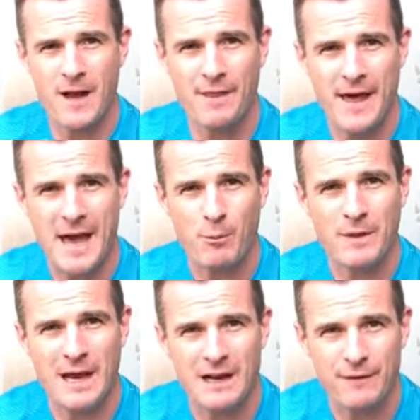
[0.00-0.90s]
like that
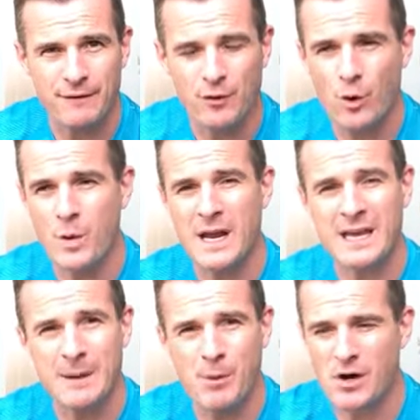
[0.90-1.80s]
when they lift. Or when a
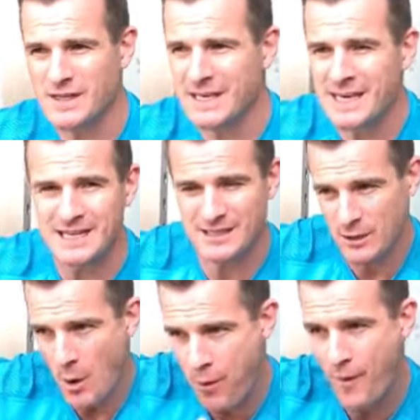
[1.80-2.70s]
kickboxer kicks,
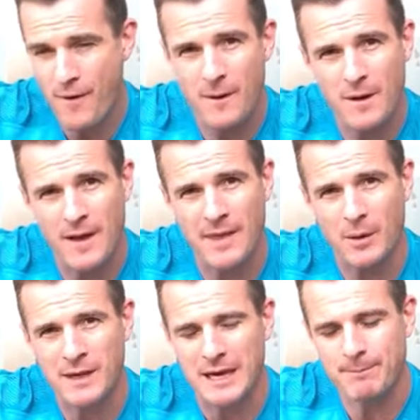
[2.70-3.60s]
just and
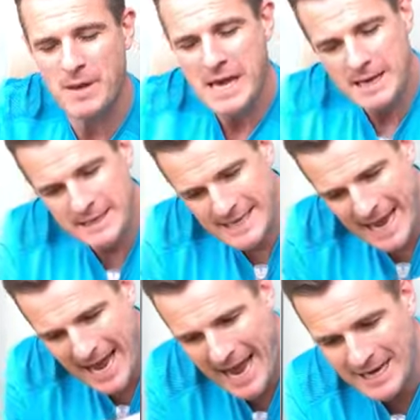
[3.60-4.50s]
they'll kick, because
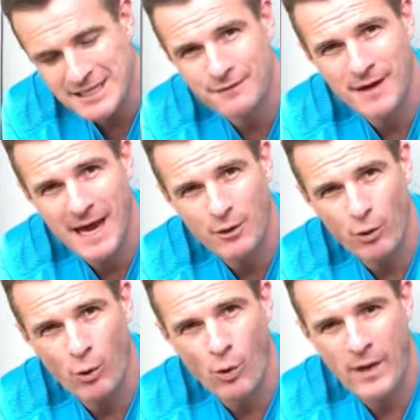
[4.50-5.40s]
they activate
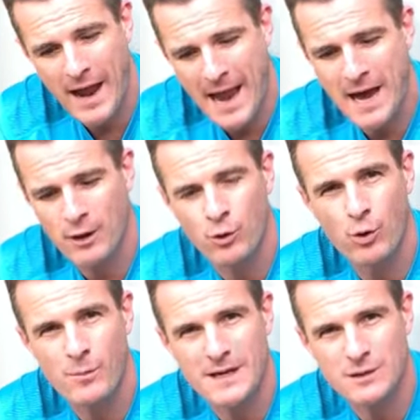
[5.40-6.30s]
all their outer
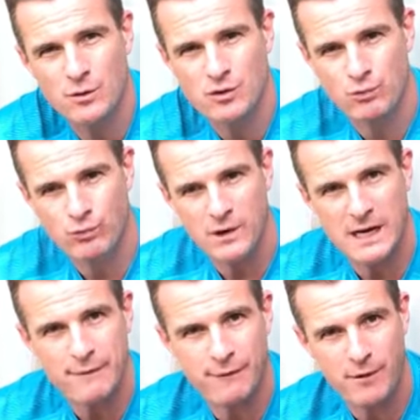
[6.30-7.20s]
core muscles
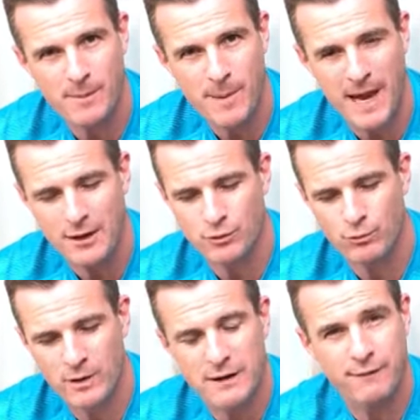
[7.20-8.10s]
ready for impact
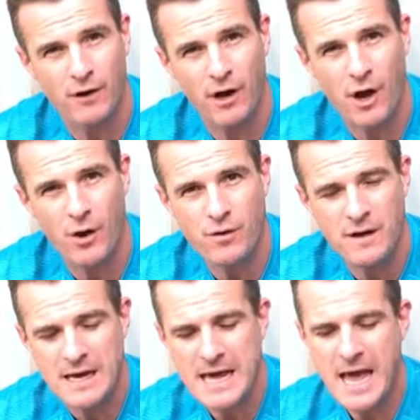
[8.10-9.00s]
or ready for load.
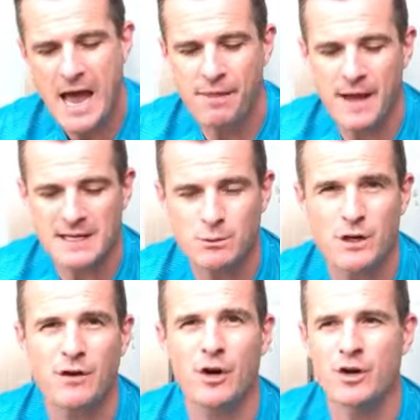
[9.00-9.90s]
And that's
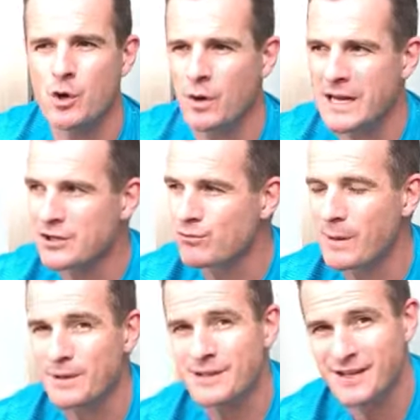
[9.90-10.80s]
what you've got to do on each
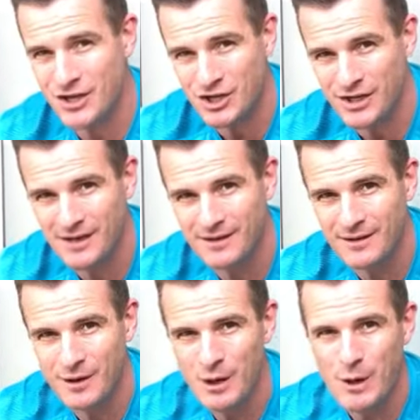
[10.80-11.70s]
repetition